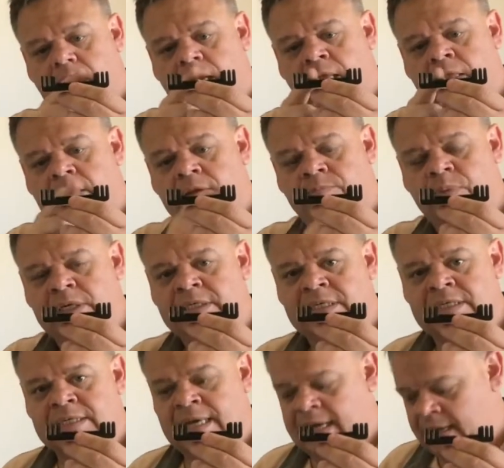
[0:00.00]
in the
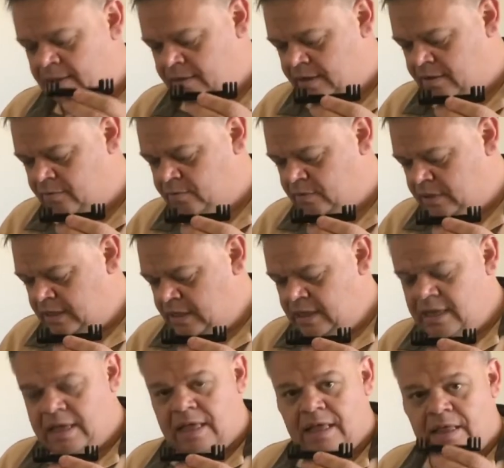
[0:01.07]
pieces there. Now,
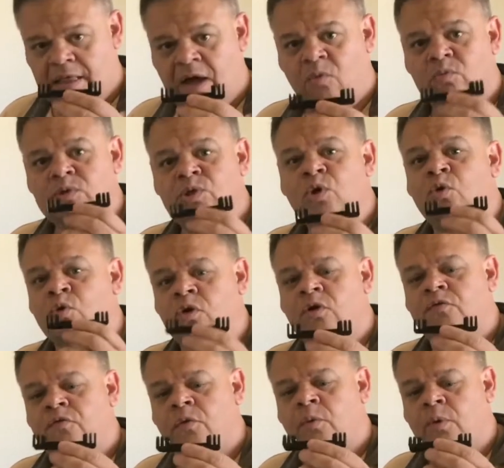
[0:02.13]
that was no
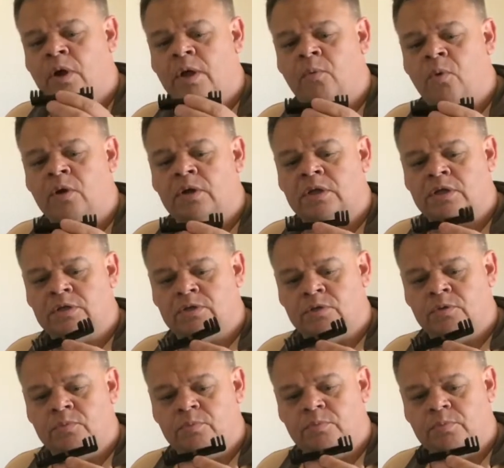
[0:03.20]
good for what I wanted to
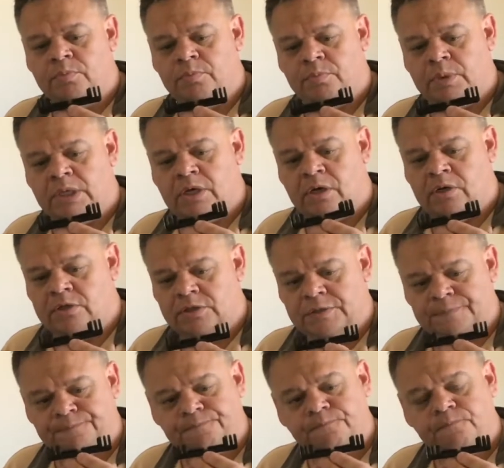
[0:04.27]
do
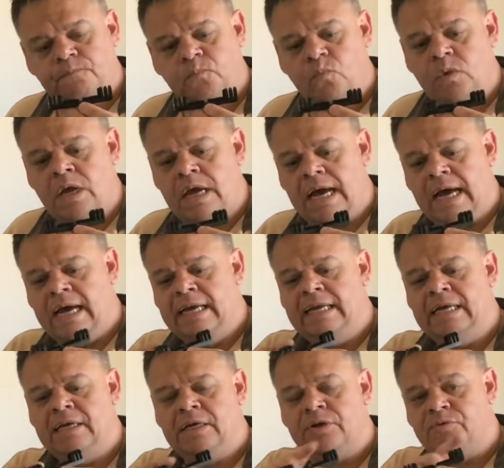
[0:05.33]
because I
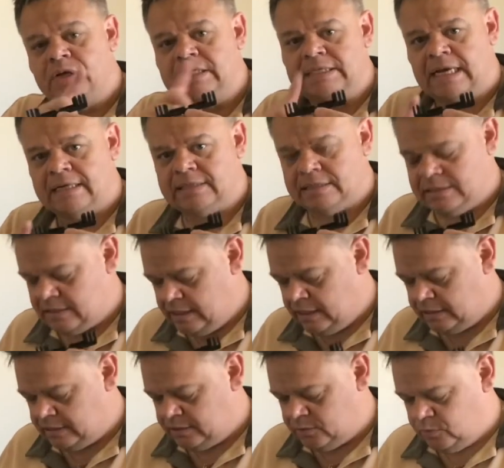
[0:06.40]
needed recessed
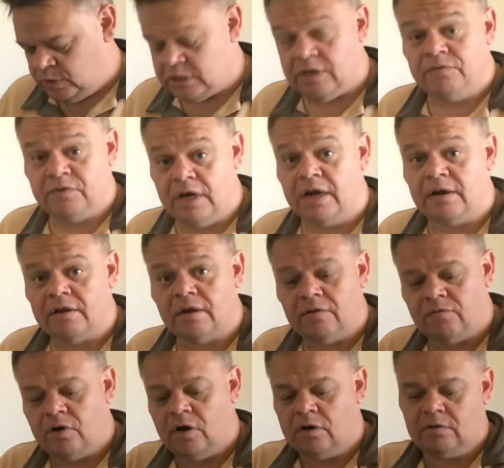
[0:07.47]
nuts, which I've done.
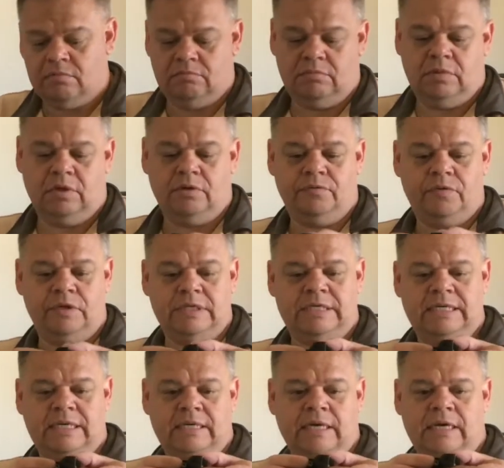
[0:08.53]
I've got, you can
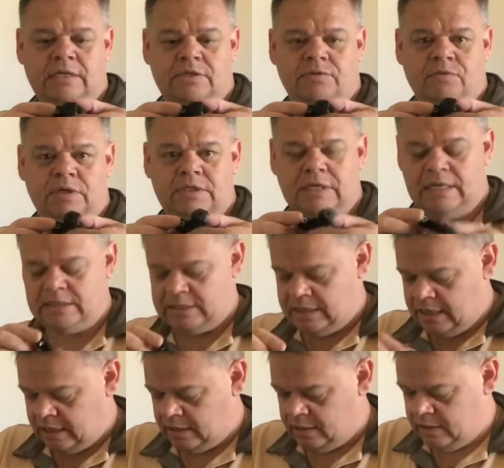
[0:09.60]
see there's a recessed
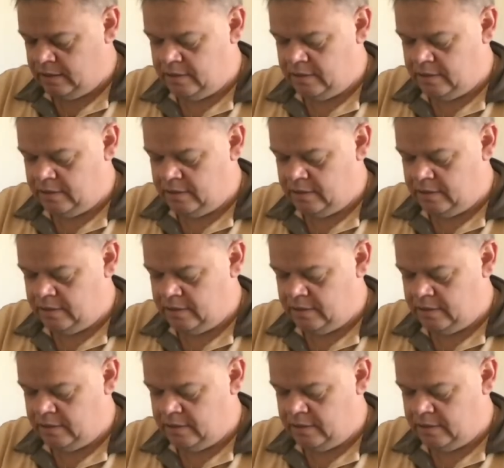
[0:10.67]
nut,